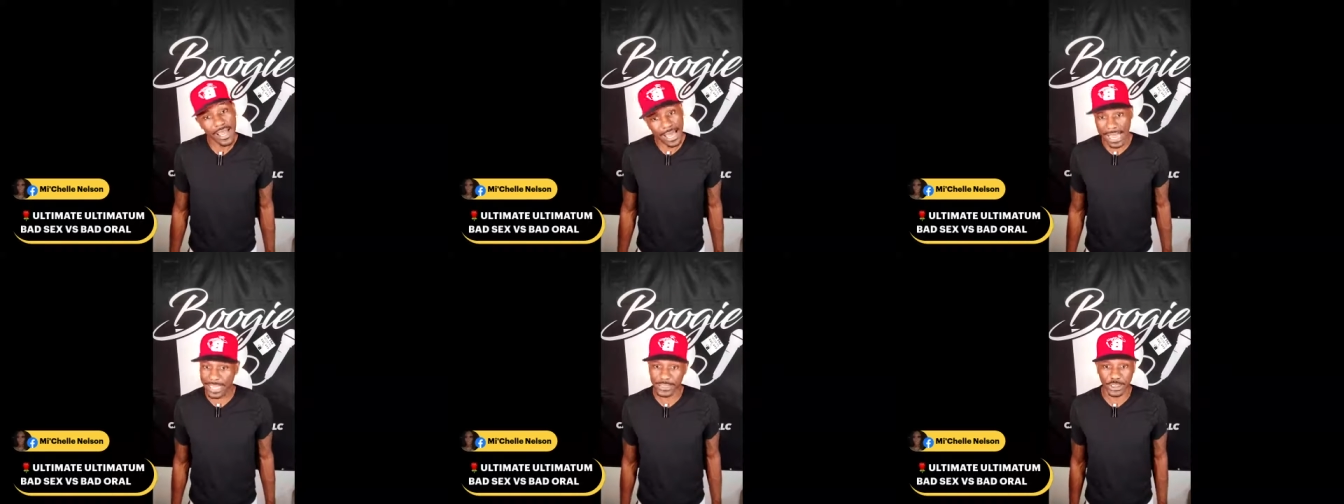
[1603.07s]

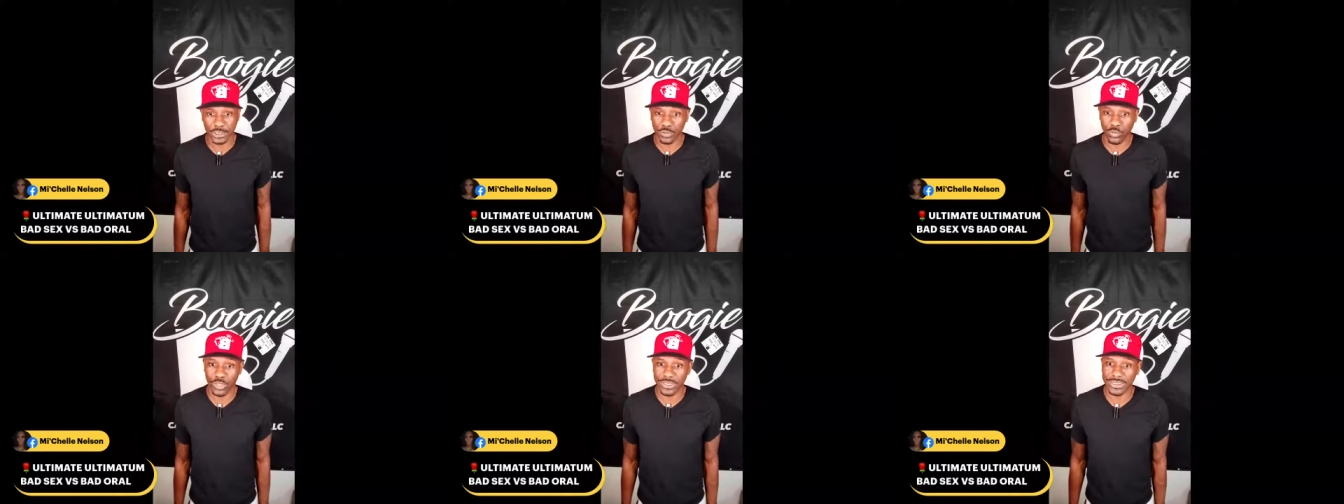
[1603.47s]
I
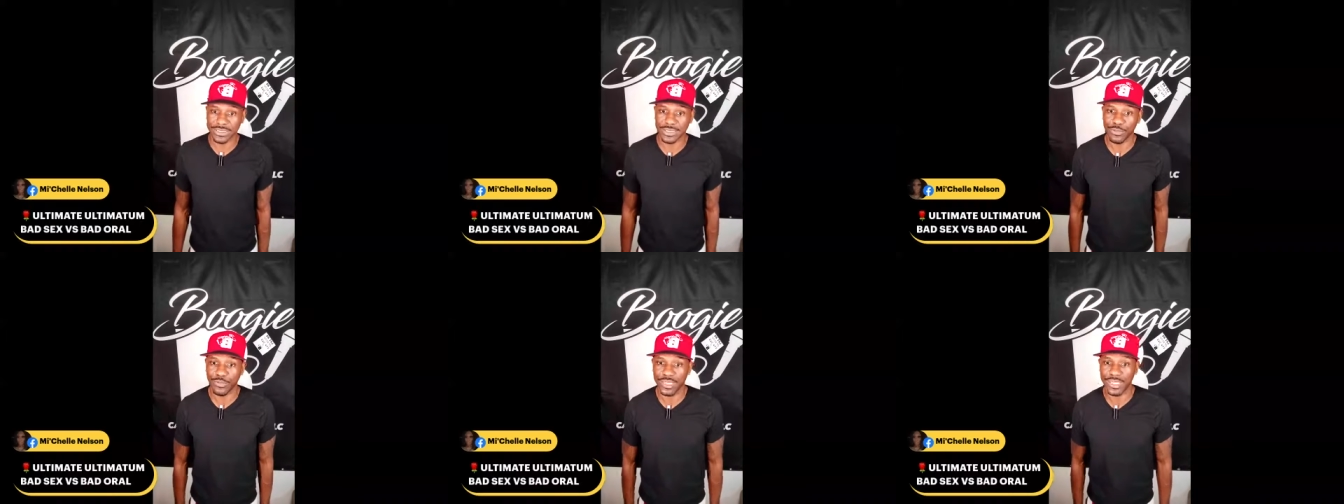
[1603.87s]
just wanted to
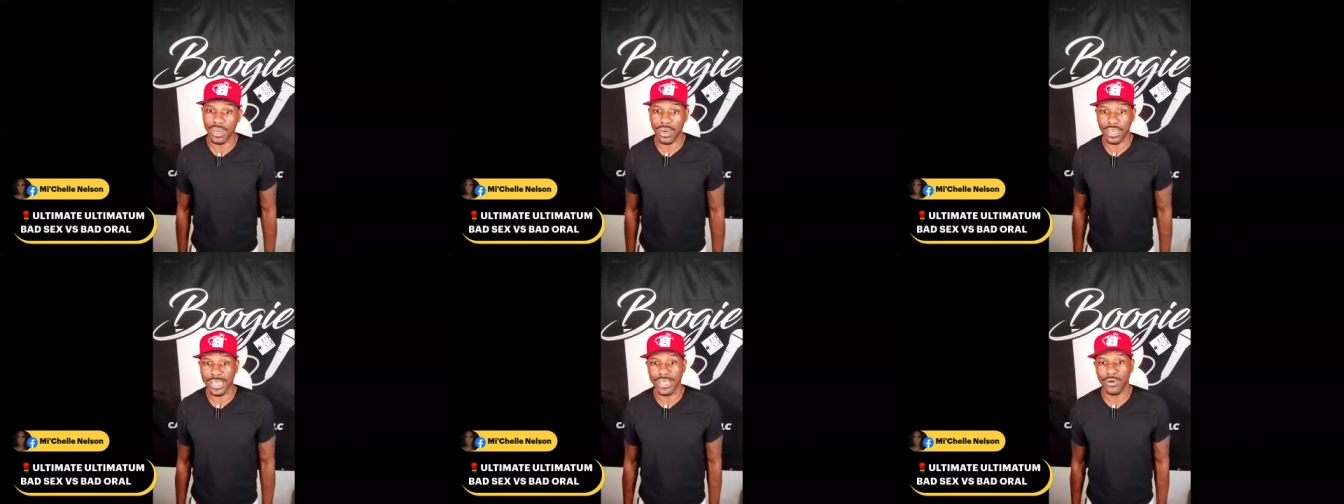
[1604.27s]
see where
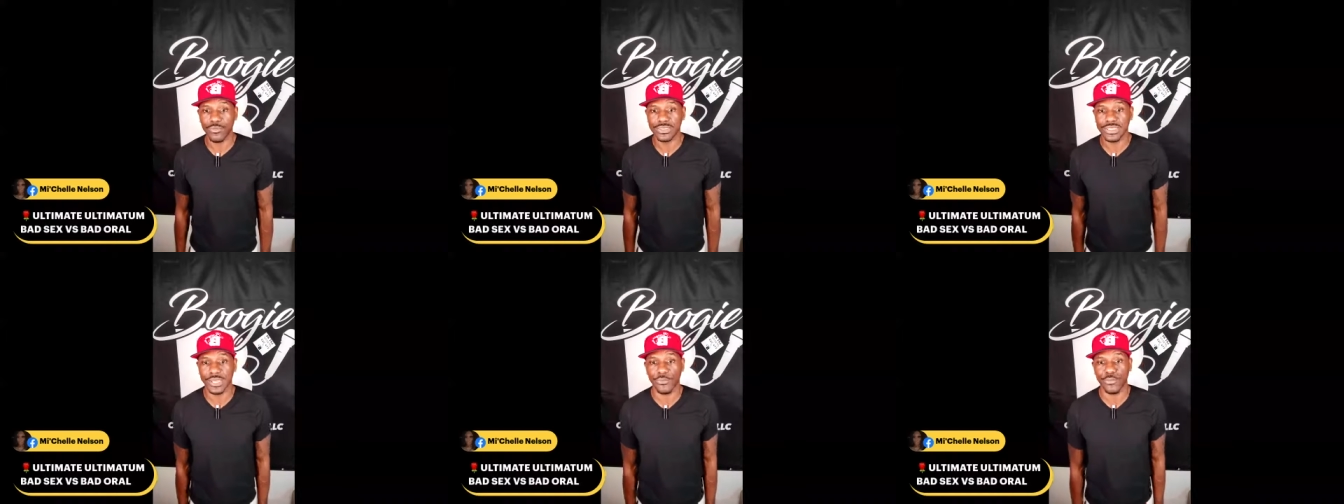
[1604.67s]
y'all head
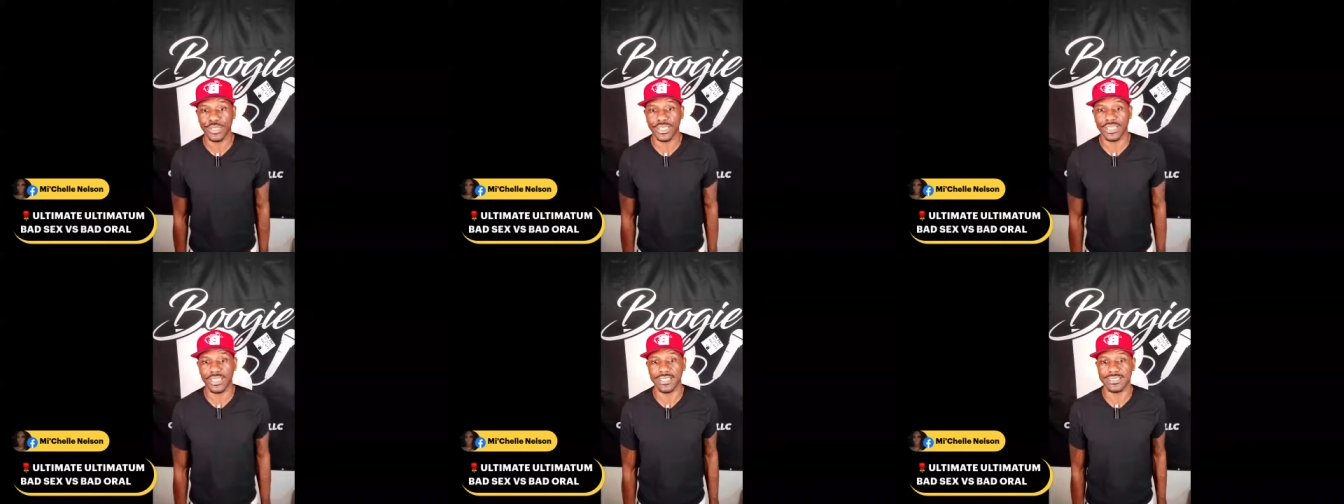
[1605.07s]
was at
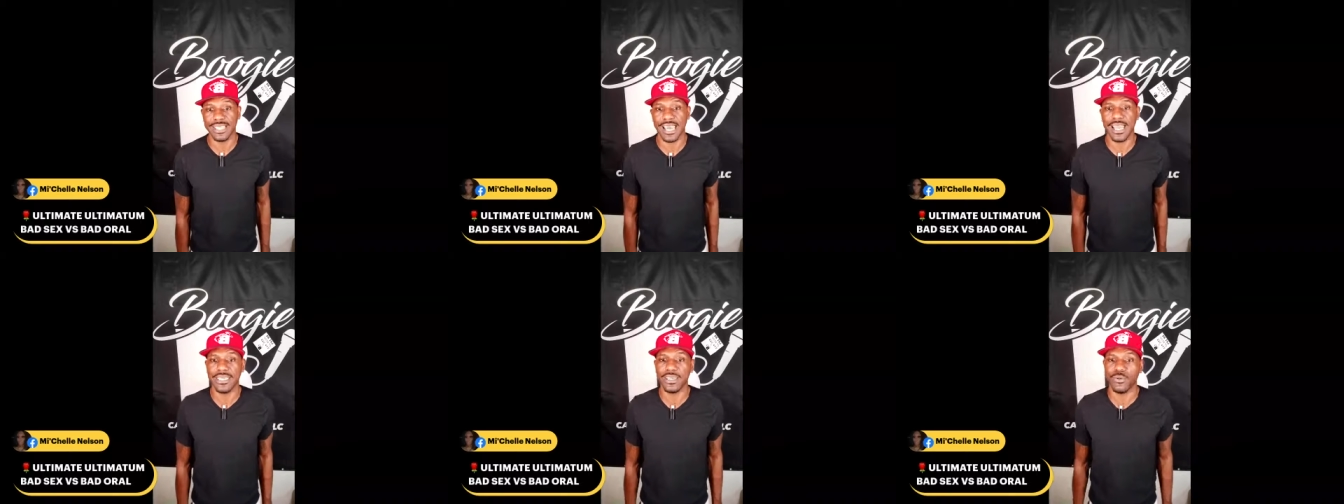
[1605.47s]
with it.
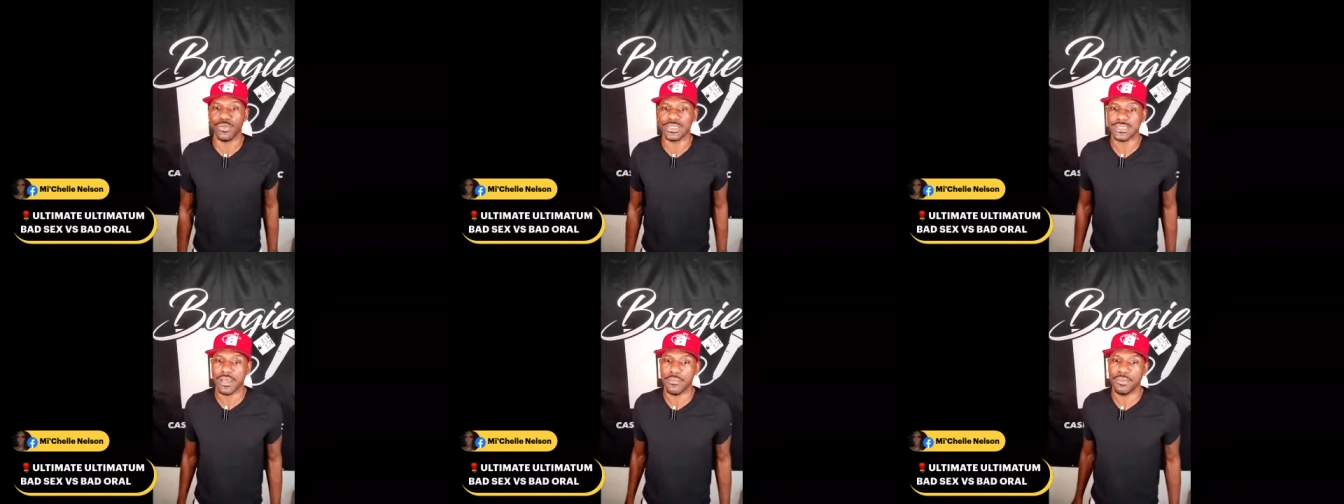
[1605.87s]
Latanya,
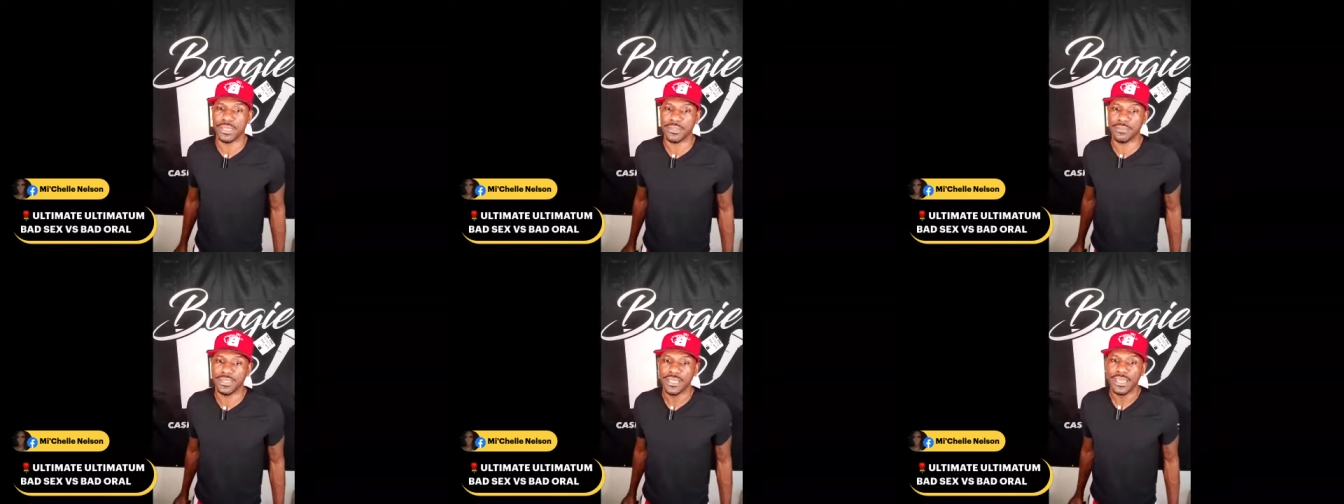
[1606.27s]
what's up,
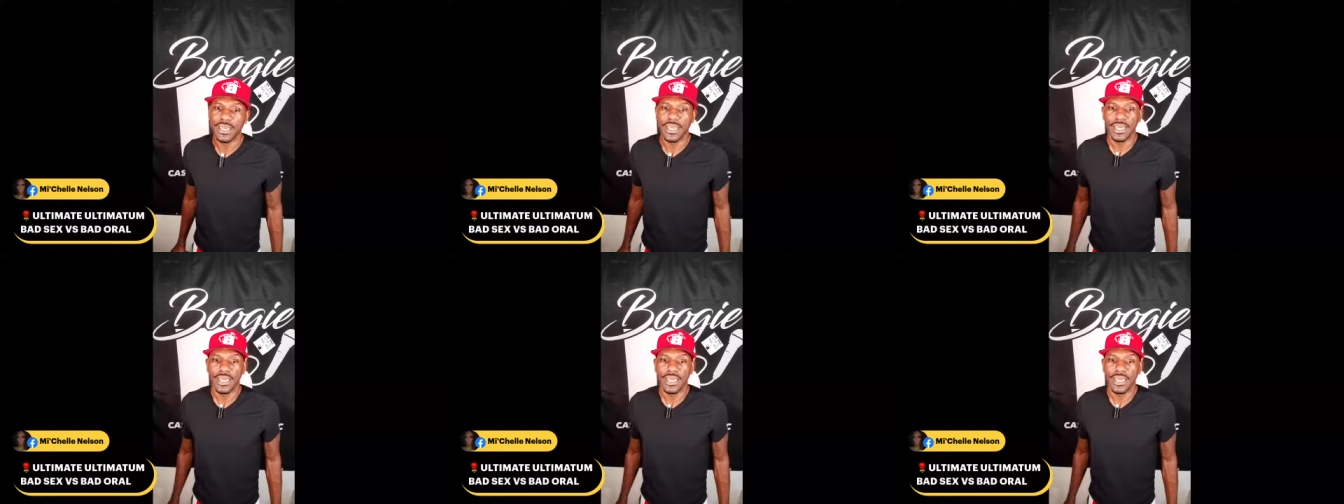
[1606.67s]
baby?